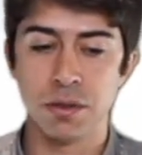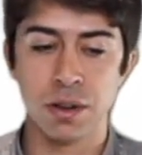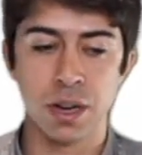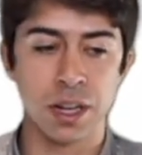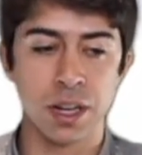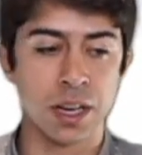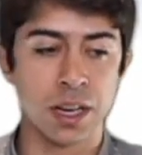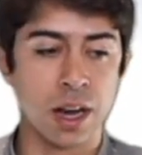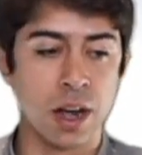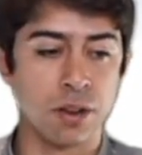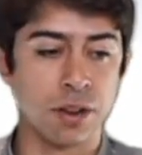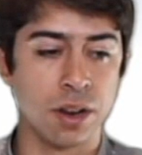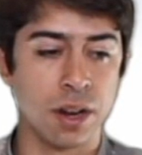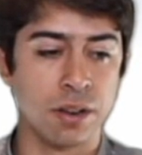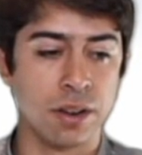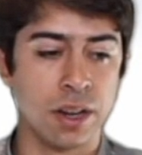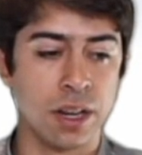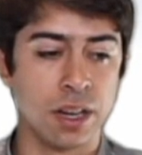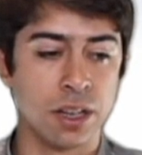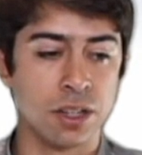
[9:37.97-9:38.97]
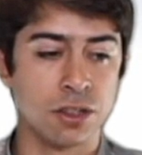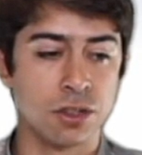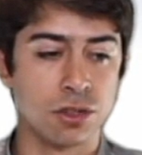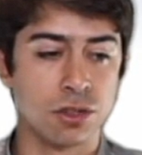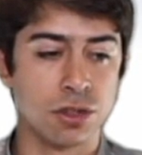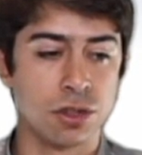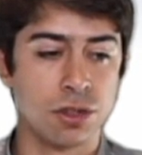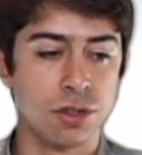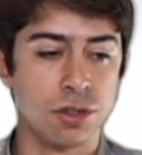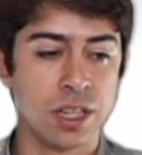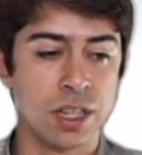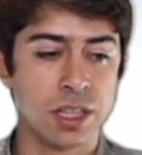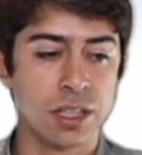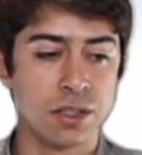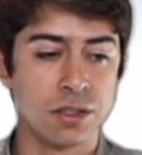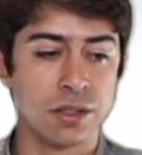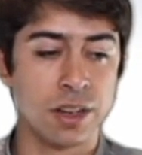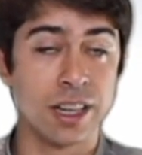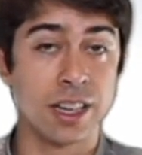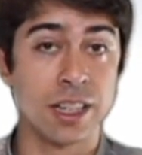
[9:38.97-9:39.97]
I can now go and extrude it.
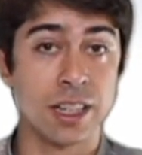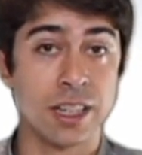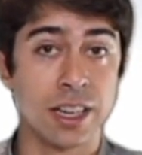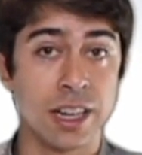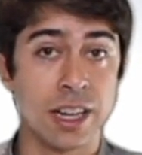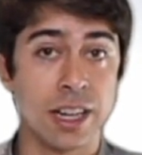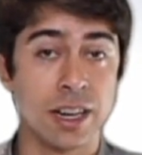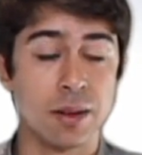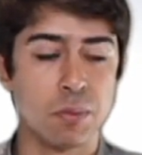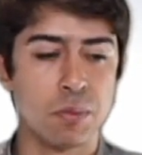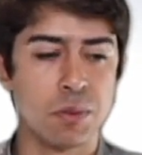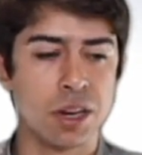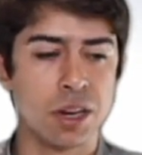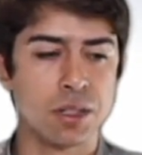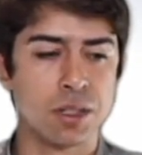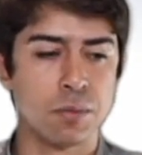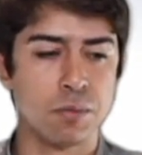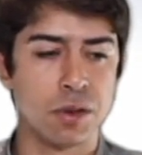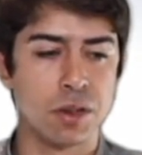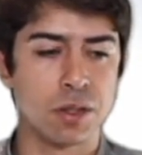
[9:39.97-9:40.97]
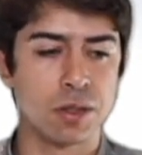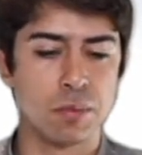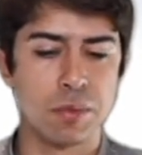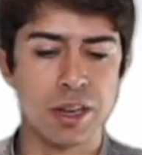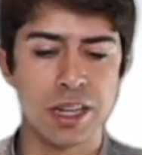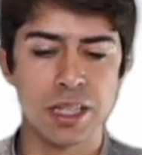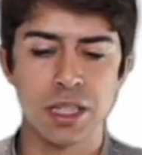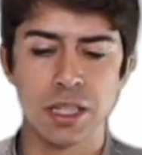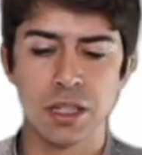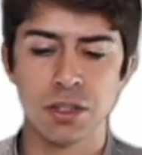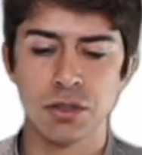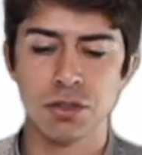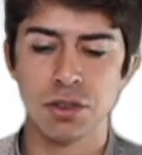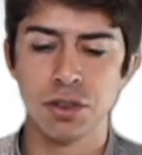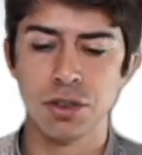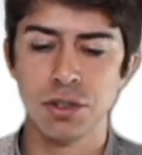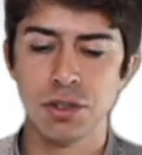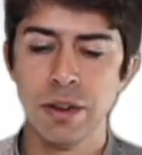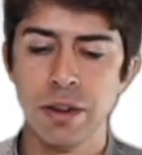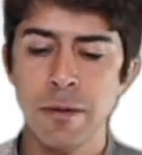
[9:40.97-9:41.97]
So I can again press bar space
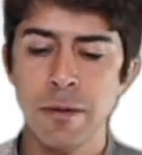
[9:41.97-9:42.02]
extrude.